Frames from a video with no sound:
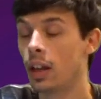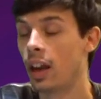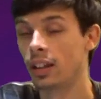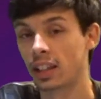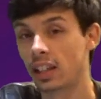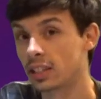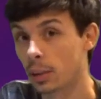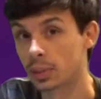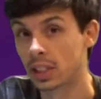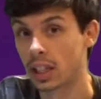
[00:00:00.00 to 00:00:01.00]
And the kids
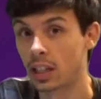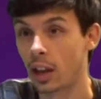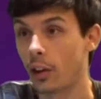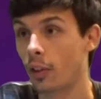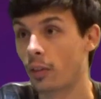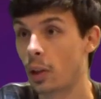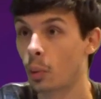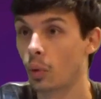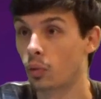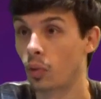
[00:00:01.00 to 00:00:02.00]
I was taking care of, they
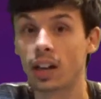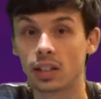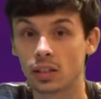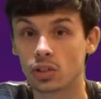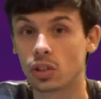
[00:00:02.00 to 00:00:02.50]
were frightened,